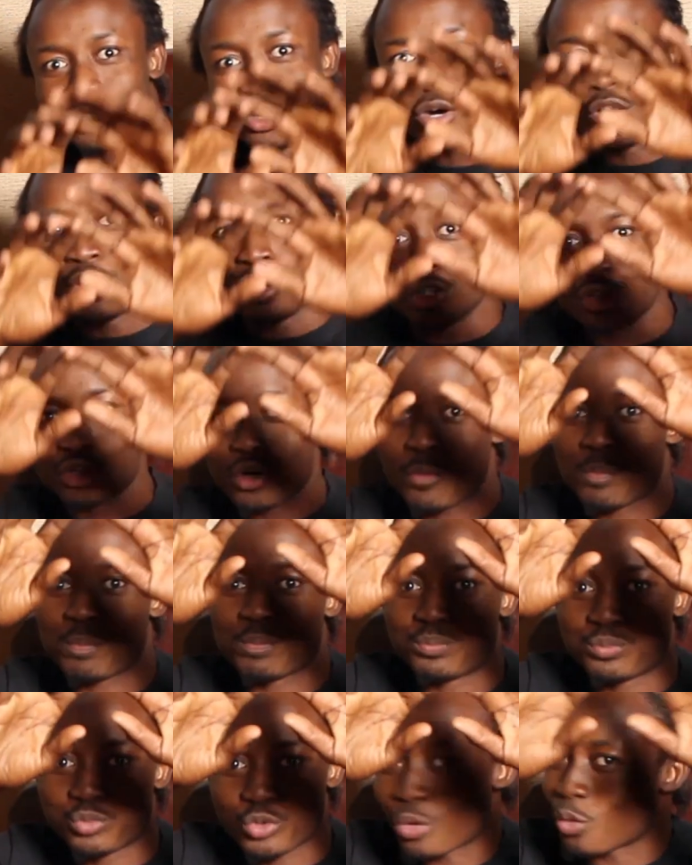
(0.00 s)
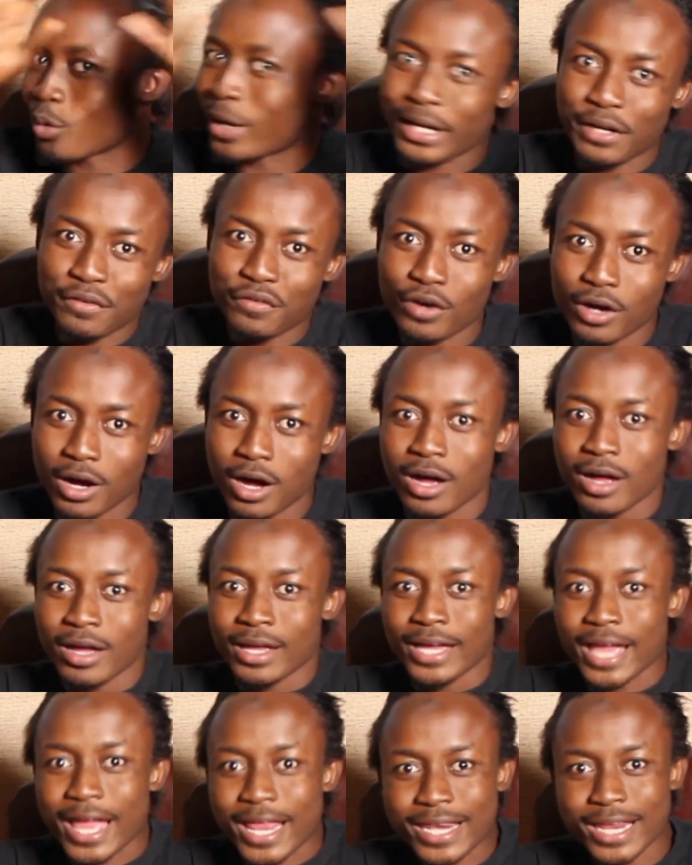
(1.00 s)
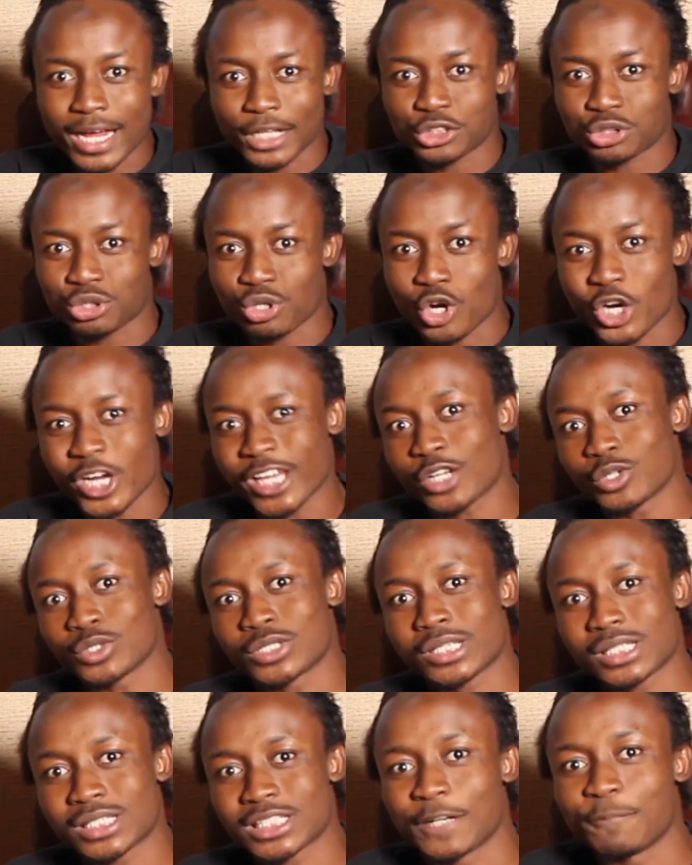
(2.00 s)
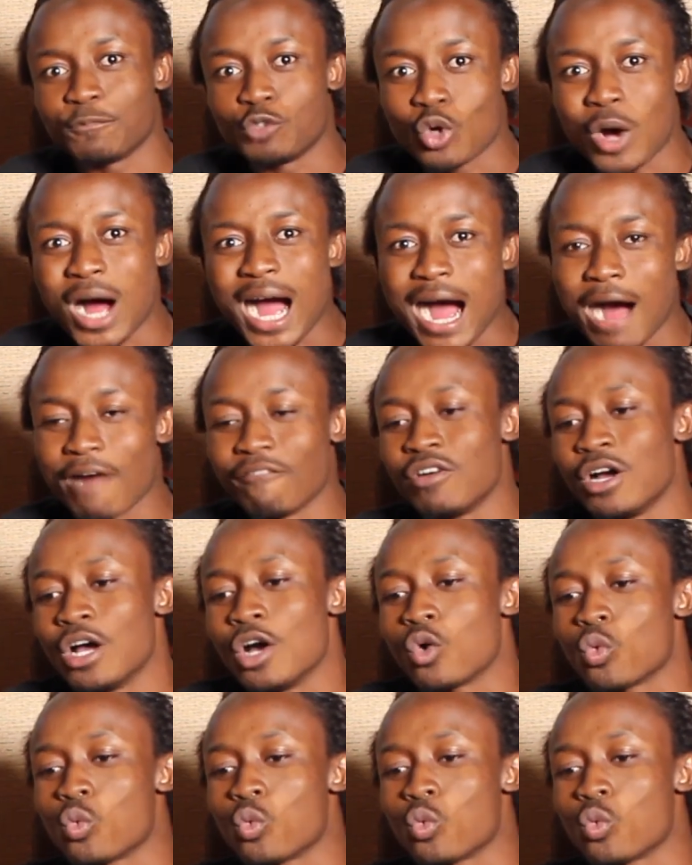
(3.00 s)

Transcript: your whatever industry or ecosystem you have